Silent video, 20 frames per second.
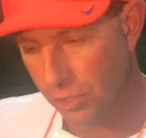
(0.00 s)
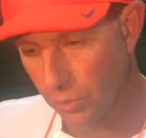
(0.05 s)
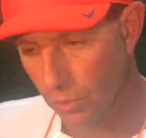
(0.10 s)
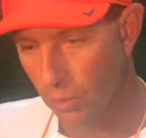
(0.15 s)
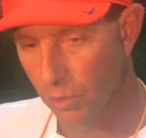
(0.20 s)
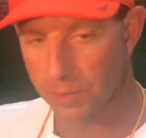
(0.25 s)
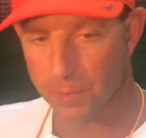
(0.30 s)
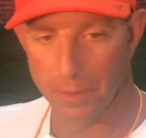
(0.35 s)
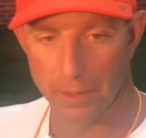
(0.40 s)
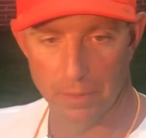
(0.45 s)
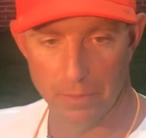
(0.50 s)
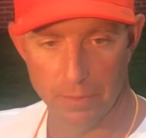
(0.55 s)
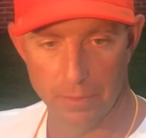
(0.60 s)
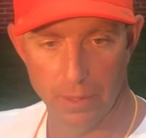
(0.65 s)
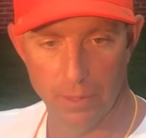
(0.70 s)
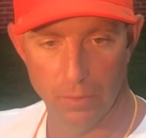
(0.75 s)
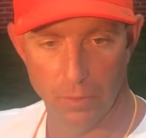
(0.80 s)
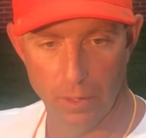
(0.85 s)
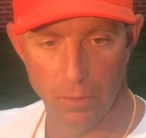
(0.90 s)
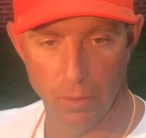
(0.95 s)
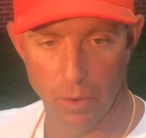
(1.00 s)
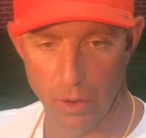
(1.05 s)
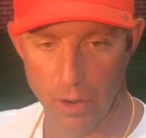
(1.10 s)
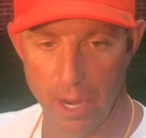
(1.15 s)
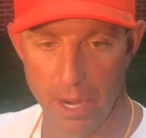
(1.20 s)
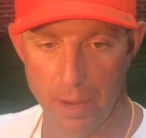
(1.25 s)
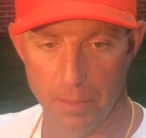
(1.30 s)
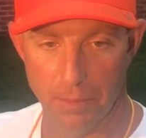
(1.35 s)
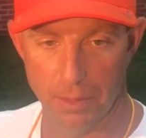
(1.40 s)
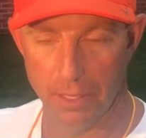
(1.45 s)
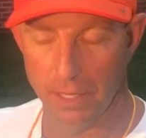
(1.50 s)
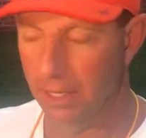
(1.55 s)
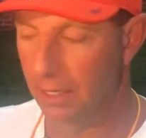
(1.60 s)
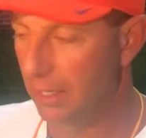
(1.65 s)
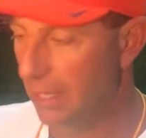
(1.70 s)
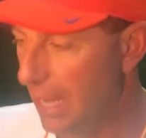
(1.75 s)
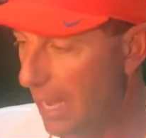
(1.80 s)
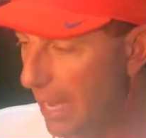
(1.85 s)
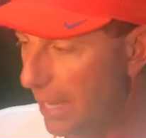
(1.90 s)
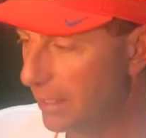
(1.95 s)
shorts, but we were able to get
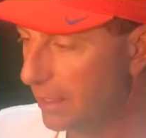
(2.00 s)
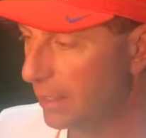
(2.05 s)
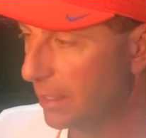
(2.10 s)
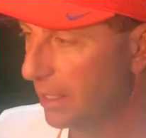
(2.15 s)
a lot